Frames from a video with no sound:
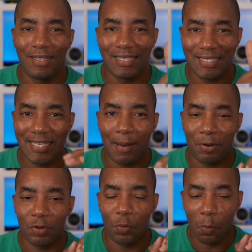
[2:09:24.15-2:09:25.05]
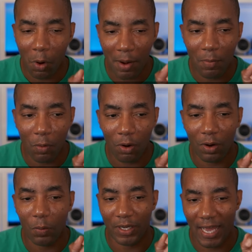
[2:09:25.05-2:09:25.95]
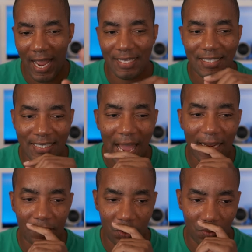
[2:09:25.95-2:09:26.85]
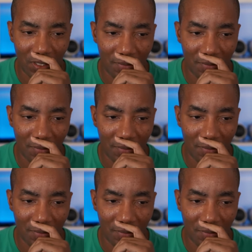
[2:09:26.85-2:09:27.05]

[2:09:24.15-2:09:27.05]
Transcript: This is it. I'm gonna do one more. We're gonna add Static to it.